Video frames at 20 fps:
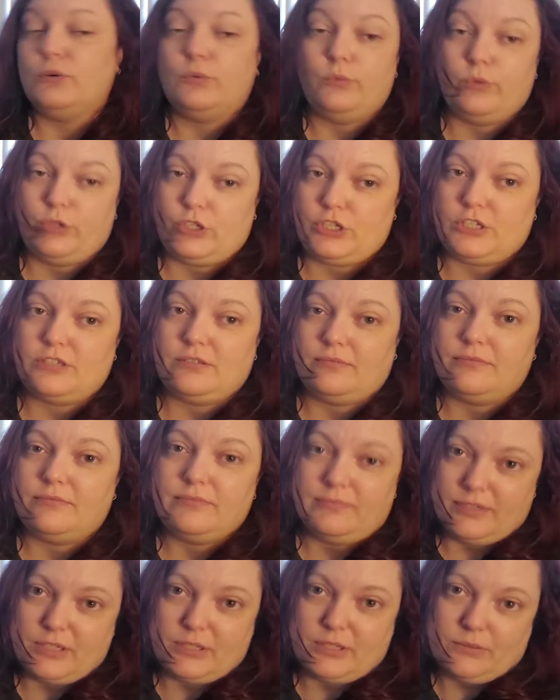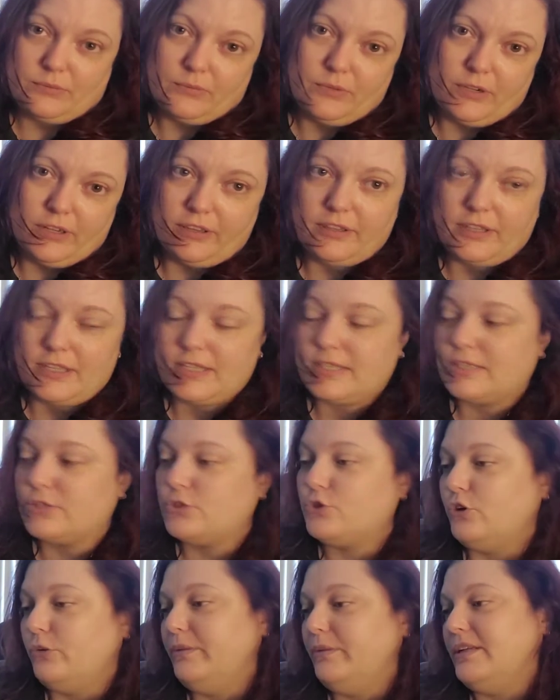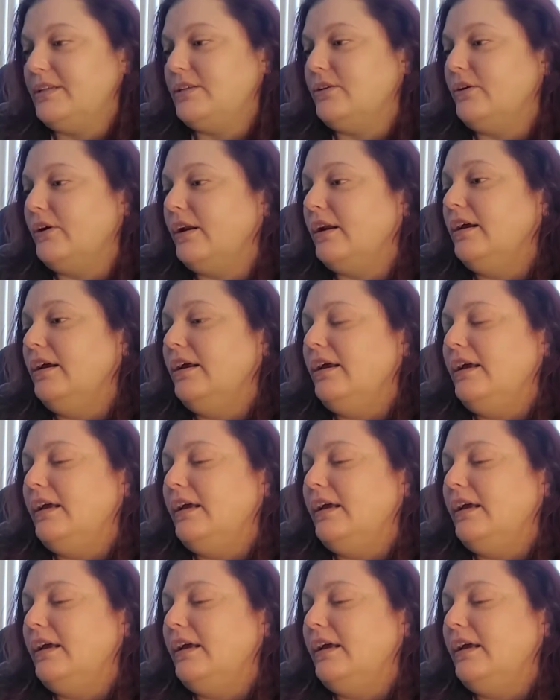which is one of the things that drew me to it,